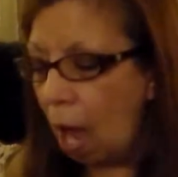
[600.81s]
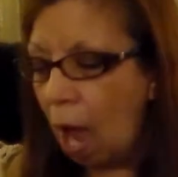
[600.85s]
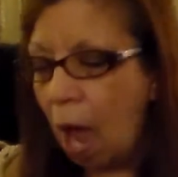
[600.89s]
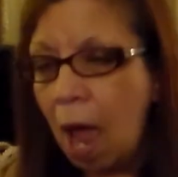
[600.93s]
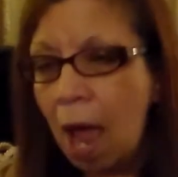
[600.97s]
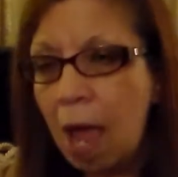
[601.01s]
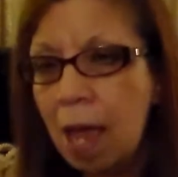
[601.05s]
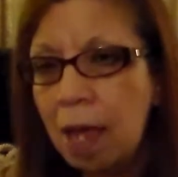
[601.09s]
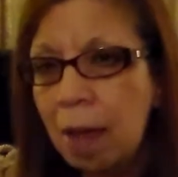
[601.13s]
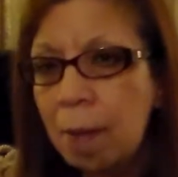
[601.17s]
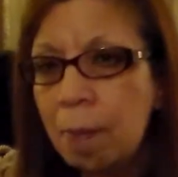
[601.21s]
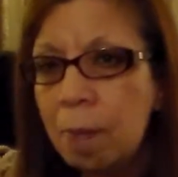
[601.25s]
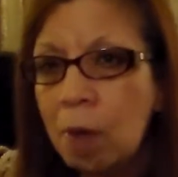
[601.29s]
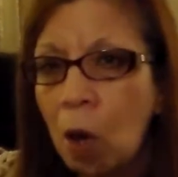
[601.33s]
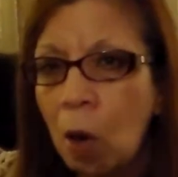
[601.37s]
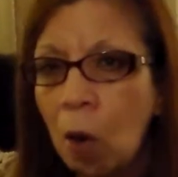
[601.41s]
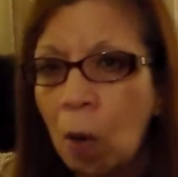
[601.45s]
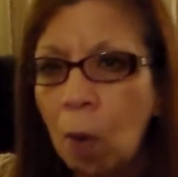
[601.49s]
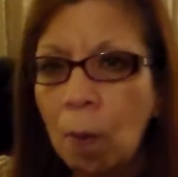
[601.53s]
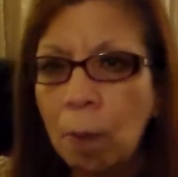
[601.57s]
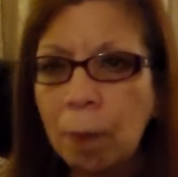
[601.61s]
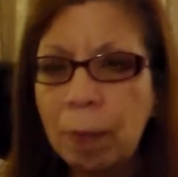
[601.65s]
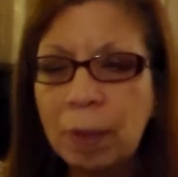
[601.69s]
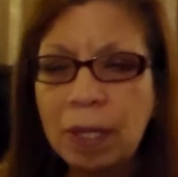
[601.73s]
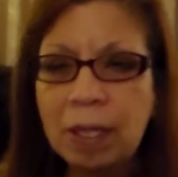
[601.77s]
I am
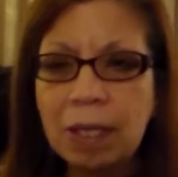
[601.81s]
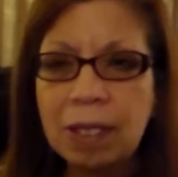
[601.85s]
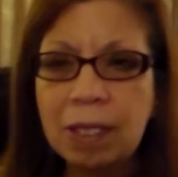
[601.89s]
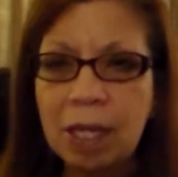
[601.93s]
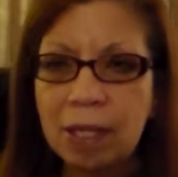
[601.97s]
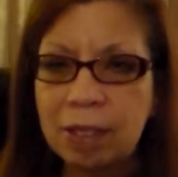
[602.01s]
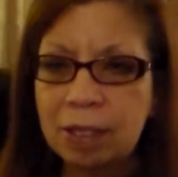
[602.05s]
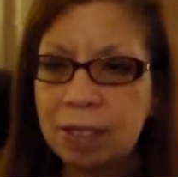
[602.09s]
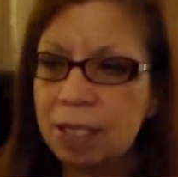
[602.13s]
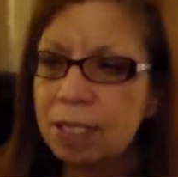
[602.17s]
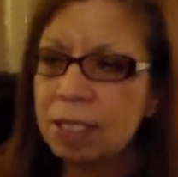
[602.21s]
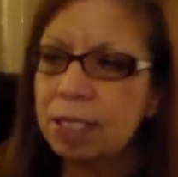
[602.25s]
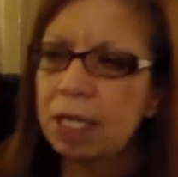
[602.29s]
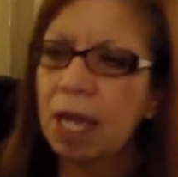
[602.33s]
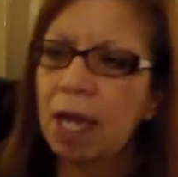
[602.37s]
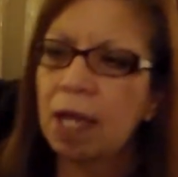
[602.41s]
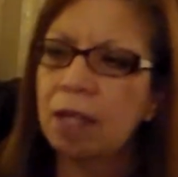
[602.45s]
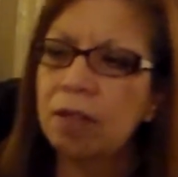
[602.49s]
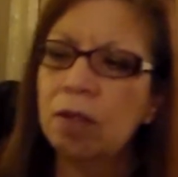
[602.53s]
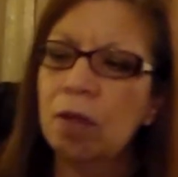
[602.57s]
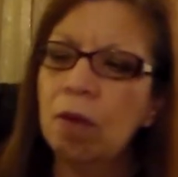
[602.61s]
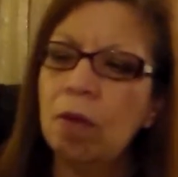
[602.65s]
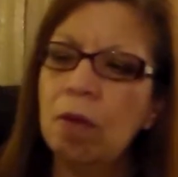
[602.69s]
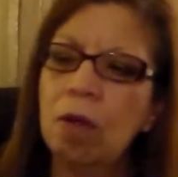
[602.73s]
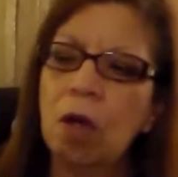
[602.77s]
hoping that this
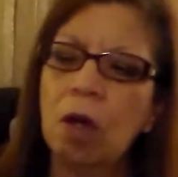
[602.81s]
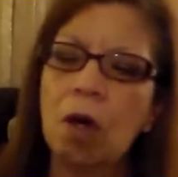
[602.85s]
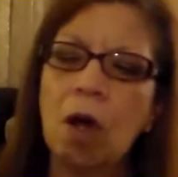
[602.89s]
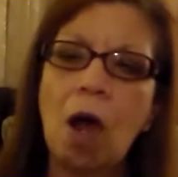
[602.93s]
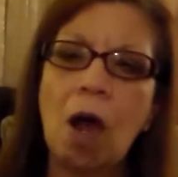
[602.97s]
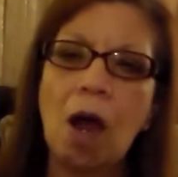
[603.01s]
candle,